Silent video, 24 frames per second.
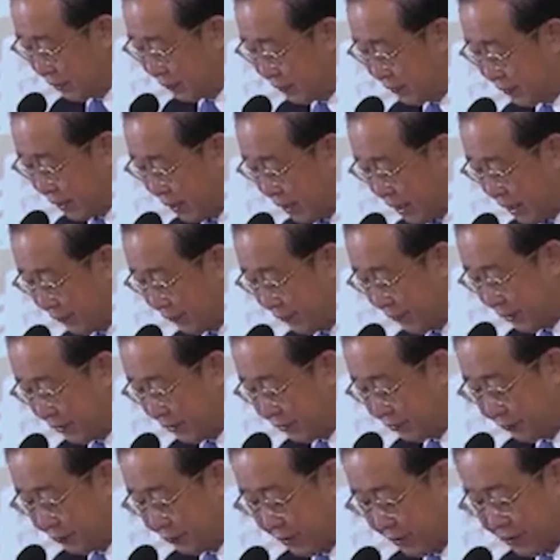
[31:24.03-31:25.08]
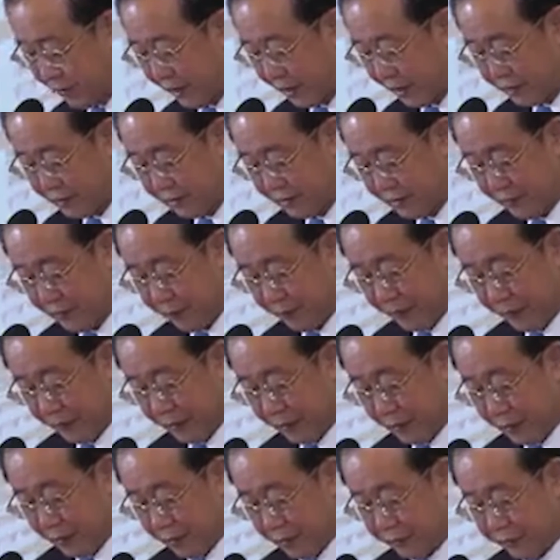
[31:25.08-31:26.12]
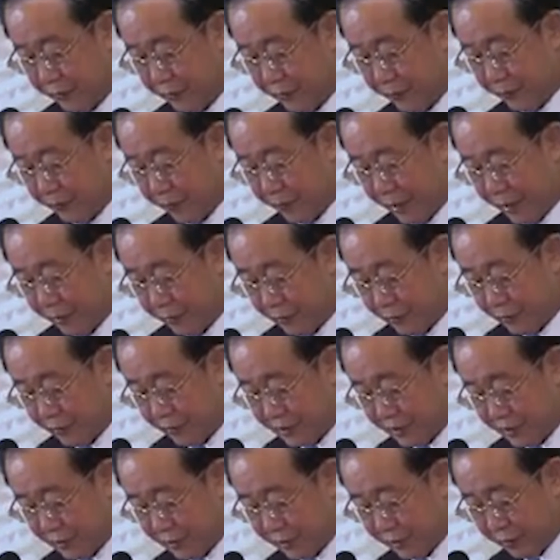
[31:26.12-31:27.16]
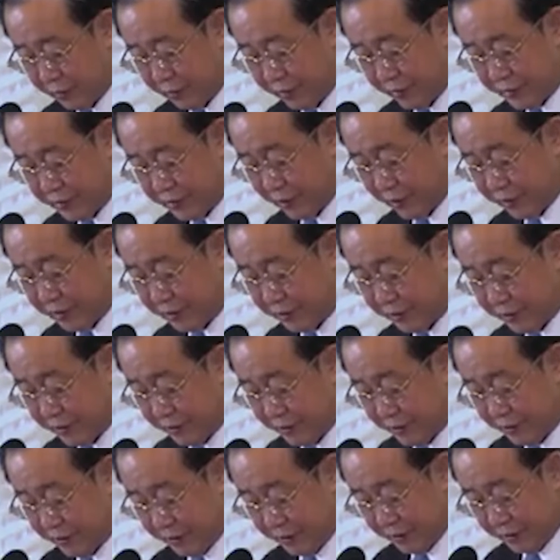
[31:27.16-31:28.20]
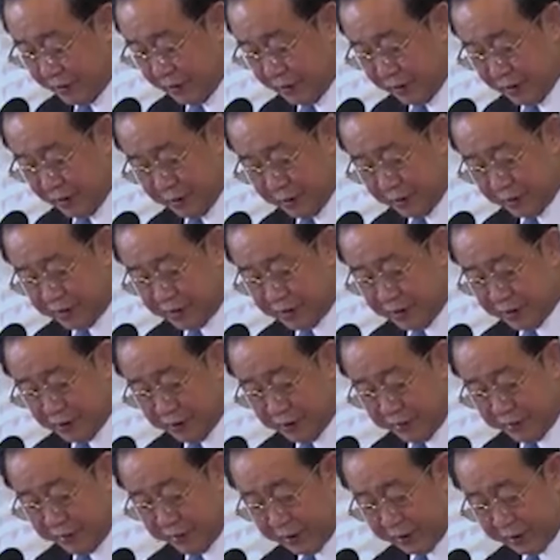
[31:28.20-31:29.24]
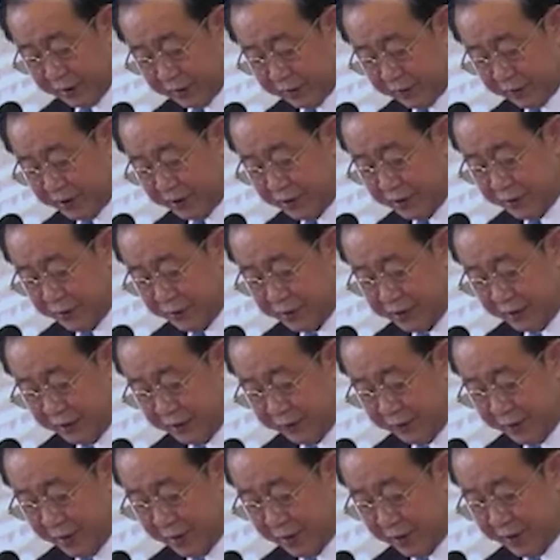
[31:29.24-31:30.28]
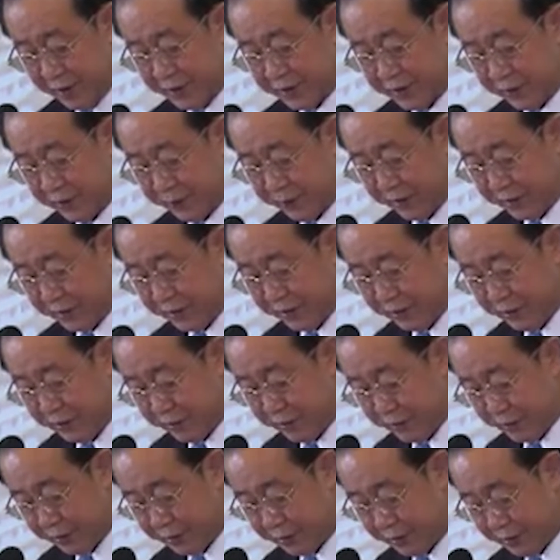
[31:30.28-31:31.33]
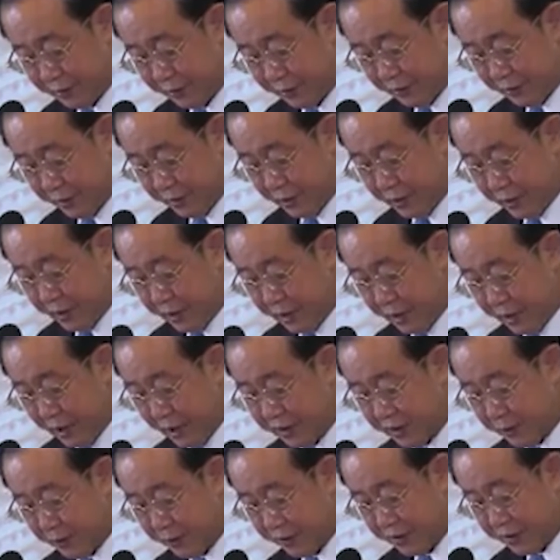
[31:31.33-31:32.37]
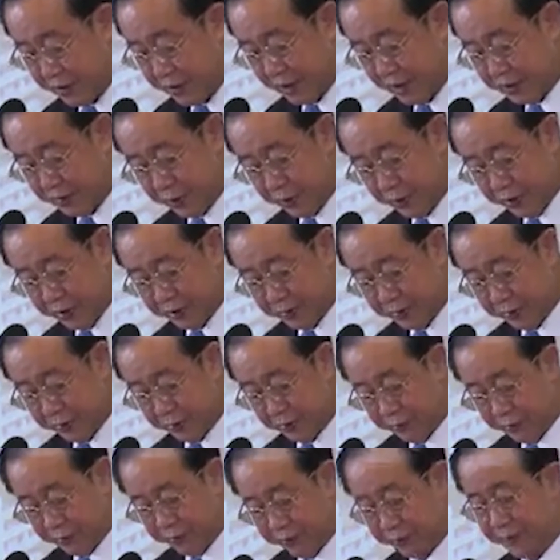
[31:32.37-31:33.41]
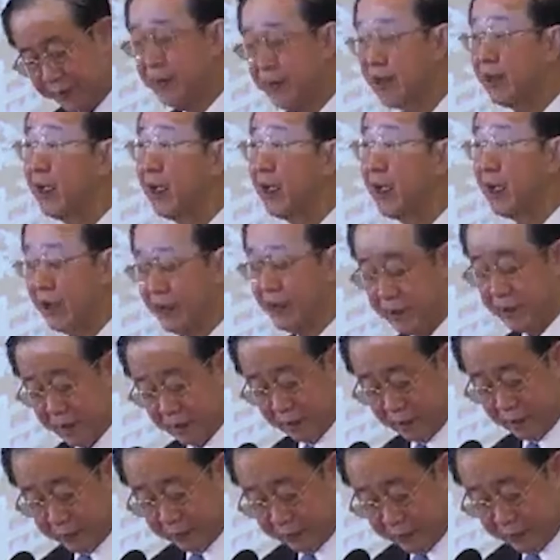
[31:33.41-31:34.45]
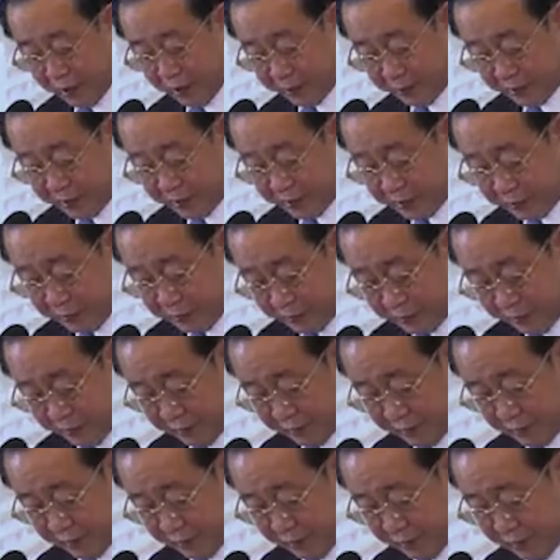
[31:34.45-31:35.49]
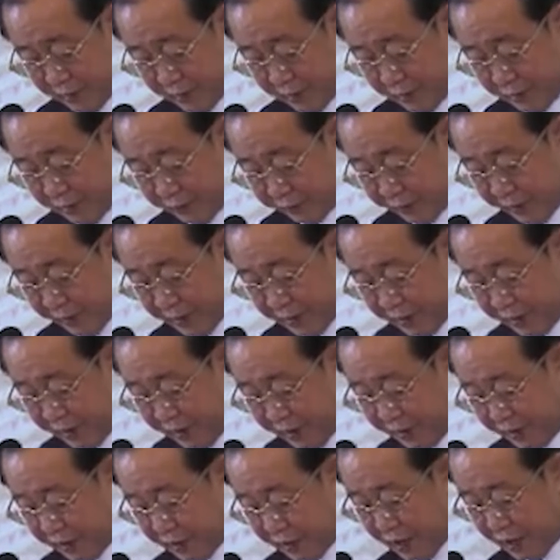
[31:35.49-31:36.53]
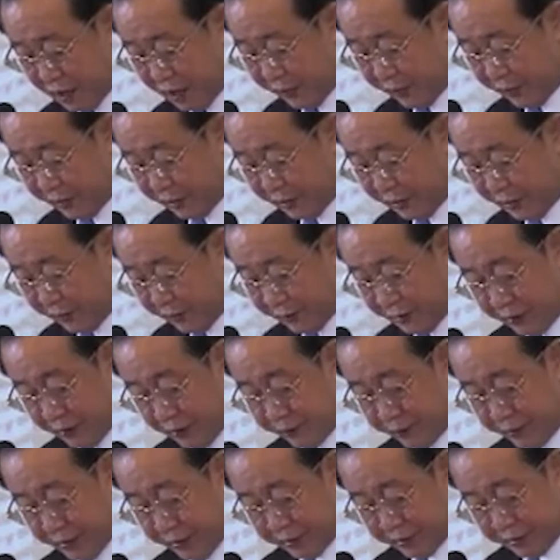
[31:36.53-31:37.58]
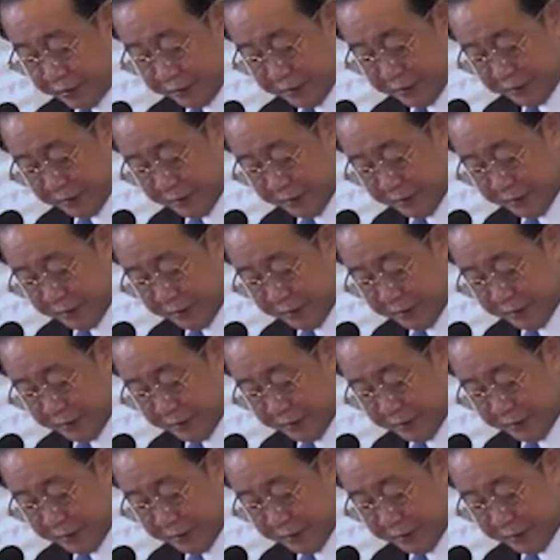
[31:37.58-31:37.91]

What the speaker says: of the high value products from biological resources, considering reusing various of materials as much as possible and environmental friendly economic development.